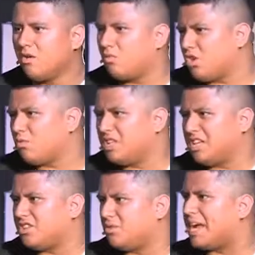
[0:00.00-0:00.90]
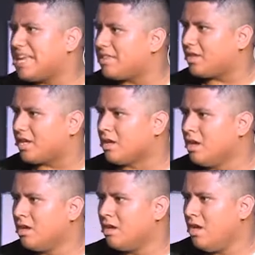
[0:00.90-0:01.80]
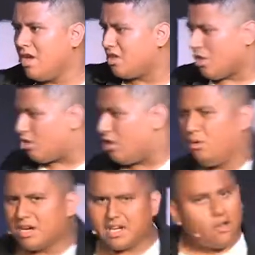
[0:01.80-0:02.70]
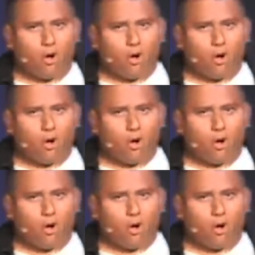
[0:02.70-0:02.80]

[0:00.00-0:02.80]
You're willing to do anything. No, no one can hold